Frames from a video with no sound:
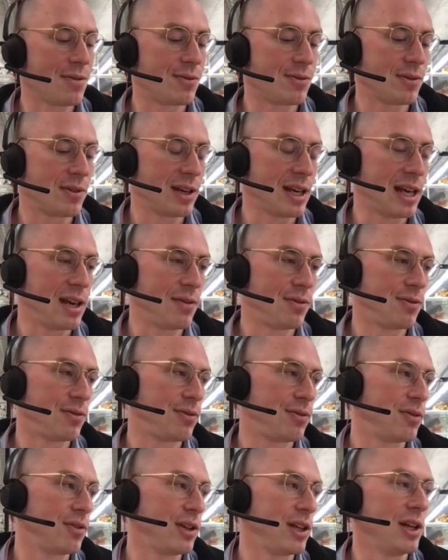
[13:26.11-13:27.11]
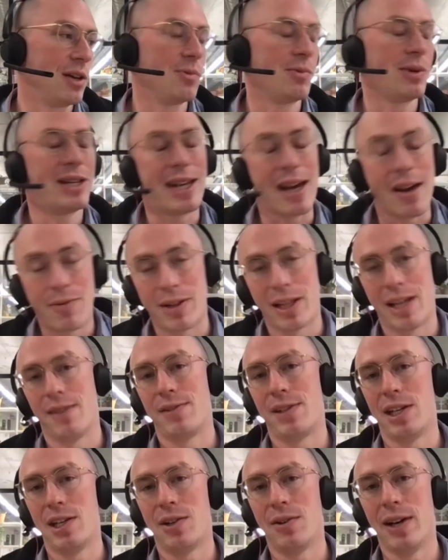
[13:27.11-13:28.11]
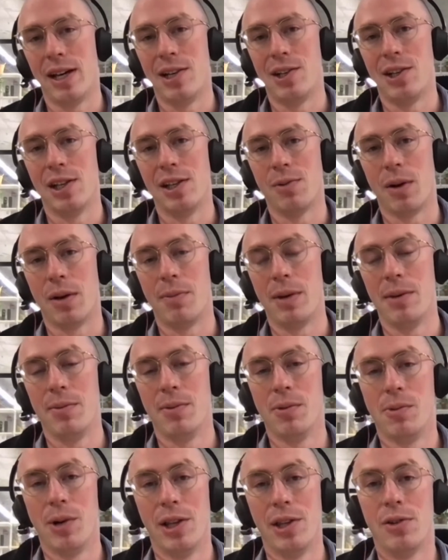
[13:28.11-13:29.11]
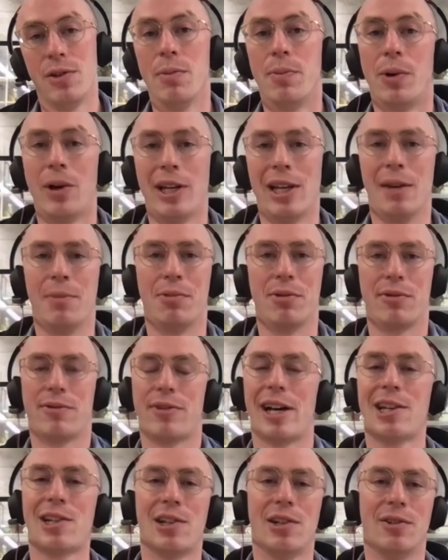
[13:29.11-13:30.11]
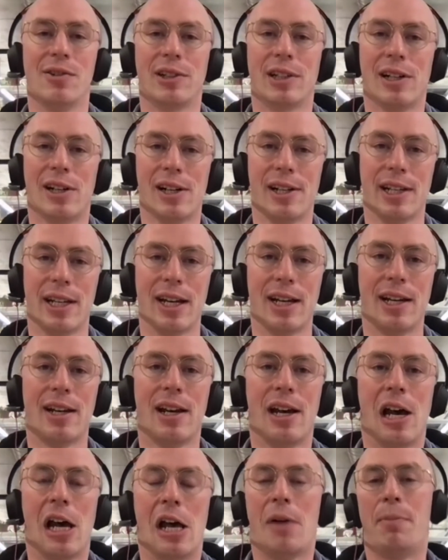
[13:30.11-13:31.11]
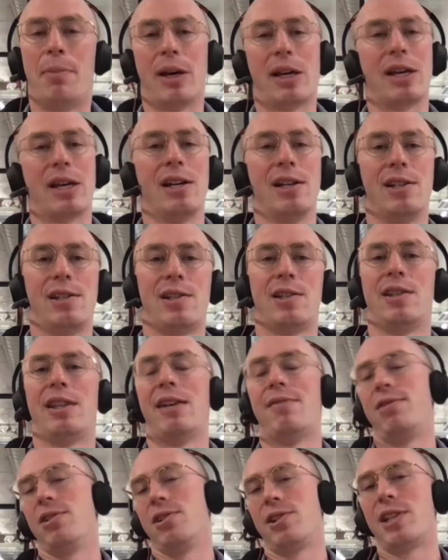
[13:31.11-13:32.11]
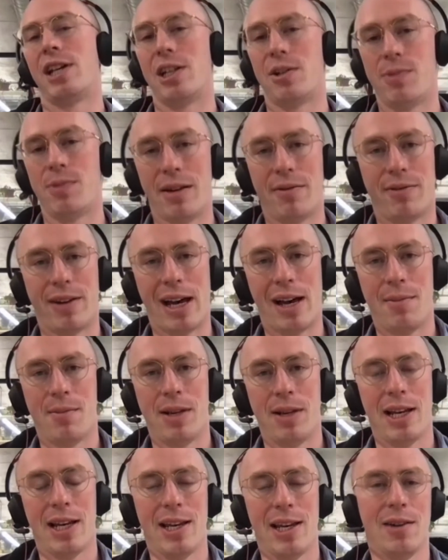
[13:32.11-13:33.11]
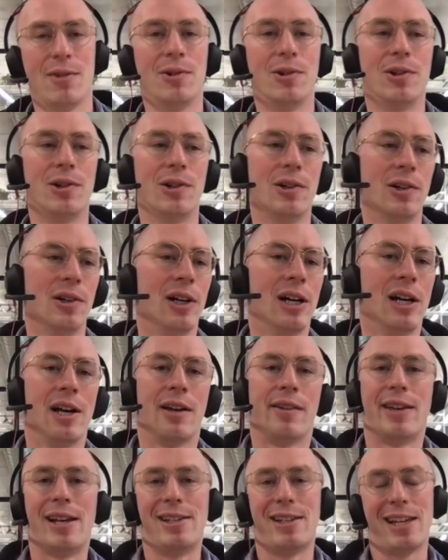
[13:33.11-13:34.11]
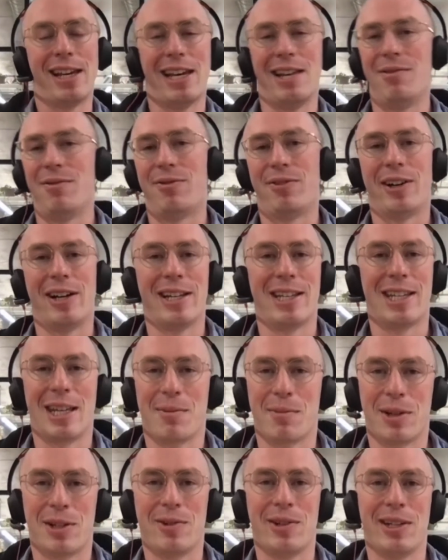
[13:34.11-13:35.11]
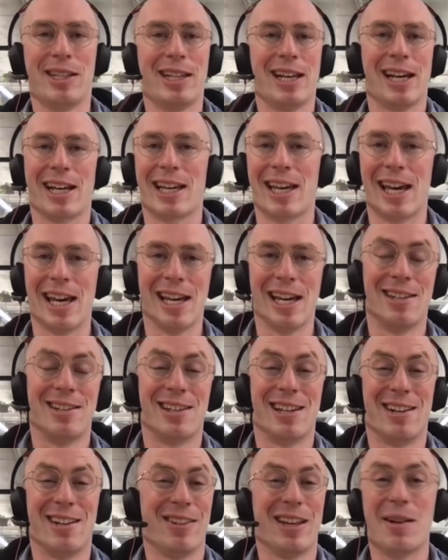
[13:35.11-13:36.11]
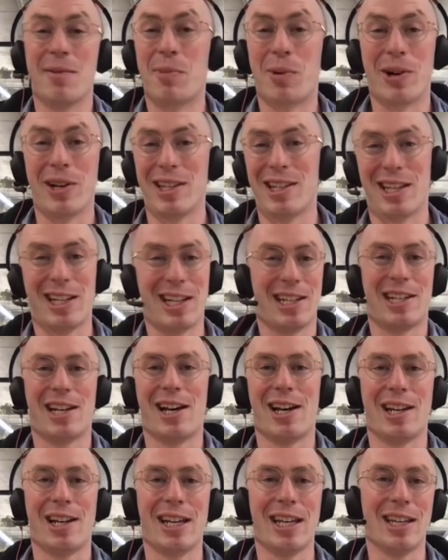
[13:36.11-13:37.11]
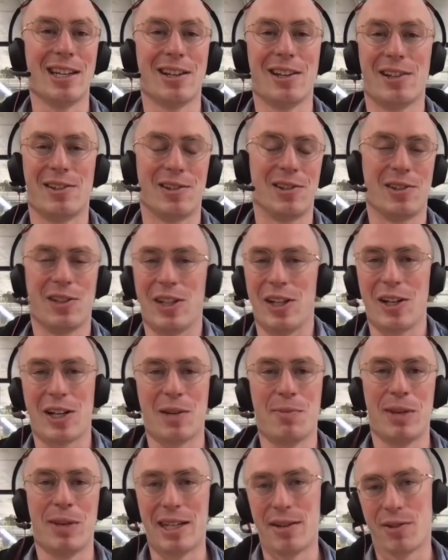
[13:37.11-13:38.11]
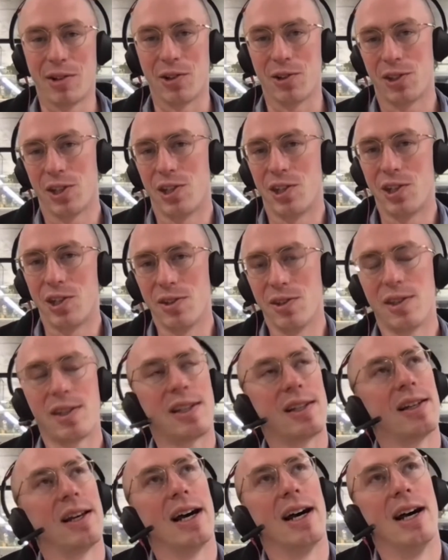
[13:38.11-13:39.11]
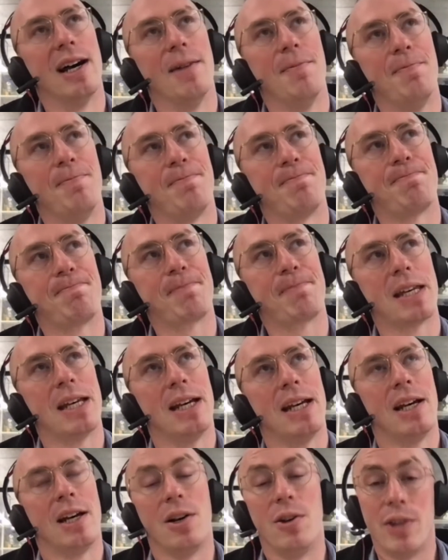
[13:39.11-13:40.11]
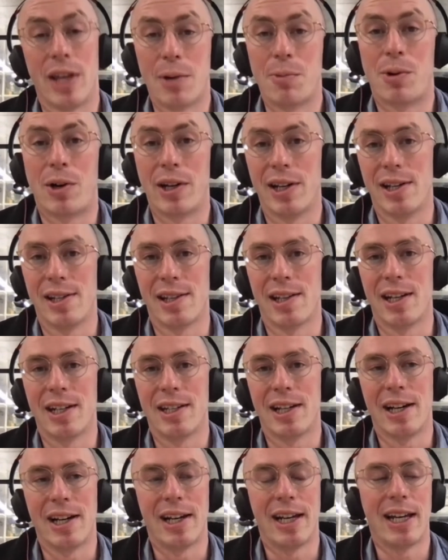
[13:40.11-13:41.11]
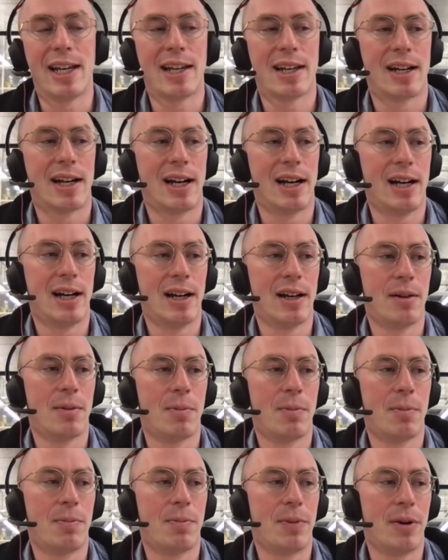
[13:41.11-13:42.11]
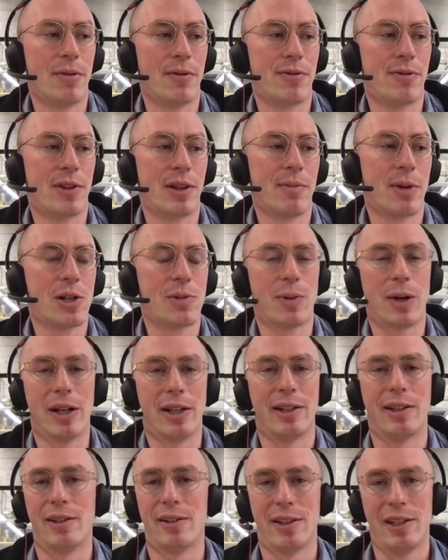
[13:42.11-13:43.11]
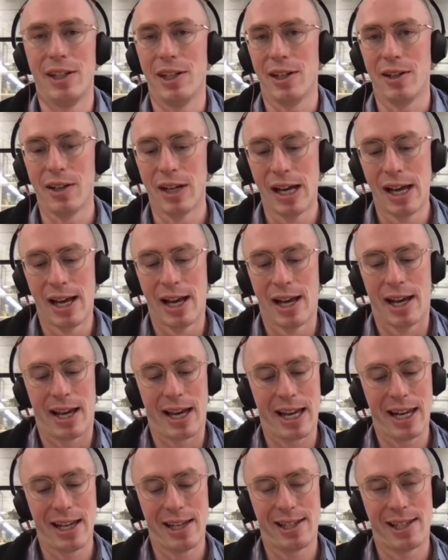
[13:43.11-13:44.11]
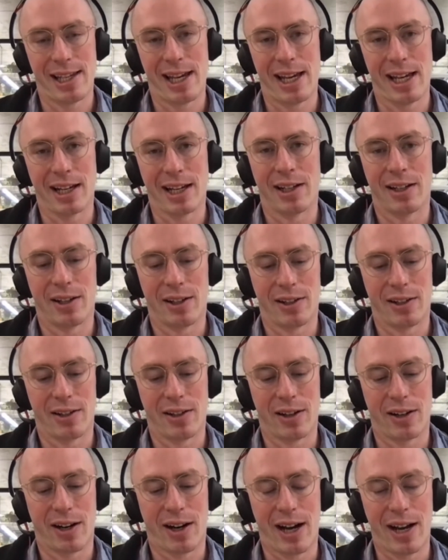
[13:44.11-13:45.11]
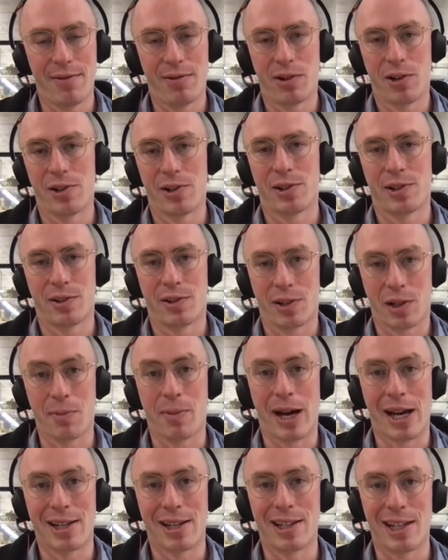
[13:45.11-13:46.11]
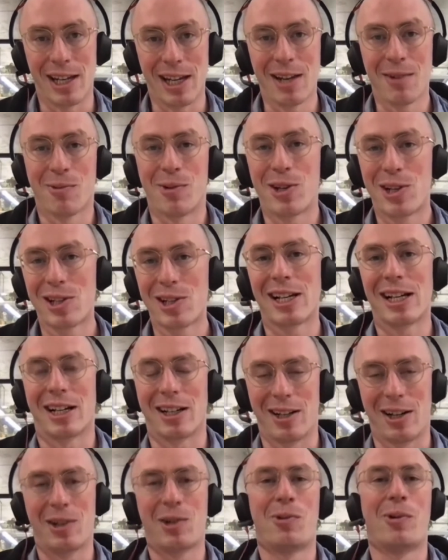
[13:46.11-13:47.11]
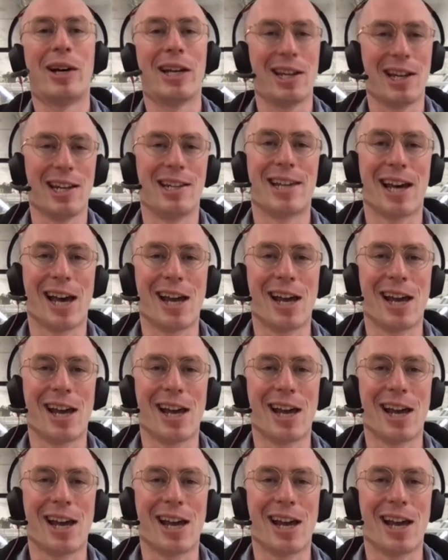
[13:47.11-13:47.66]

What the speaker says: if you know, we definitely have situations where people want to appoint a professional guardian because they've lost touch with their family, or there's infighting between their kids. And if they appointed attorney, you know, it can be difficult to choose who they'd want as an attorney. But for the most part, you know, it is saying, I've lost capacity, which is like a quite